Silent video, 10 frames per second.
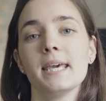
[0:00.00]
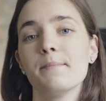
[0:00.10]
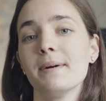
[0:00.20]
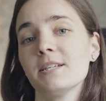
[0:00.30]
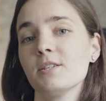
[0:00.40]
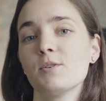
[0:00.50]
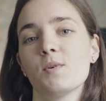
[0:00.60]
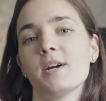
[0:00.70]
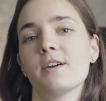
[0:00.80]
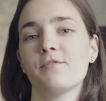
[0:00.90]
Imagine you
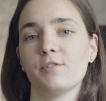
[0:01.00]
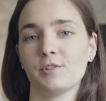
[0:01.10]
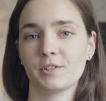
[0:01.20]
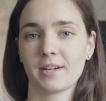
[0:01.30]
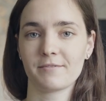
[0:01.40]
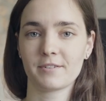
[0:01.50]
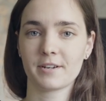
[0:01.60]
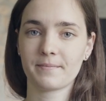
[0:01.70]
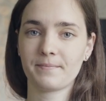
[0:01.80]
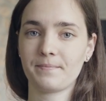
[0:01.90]
are a
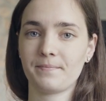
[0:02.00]
photographer.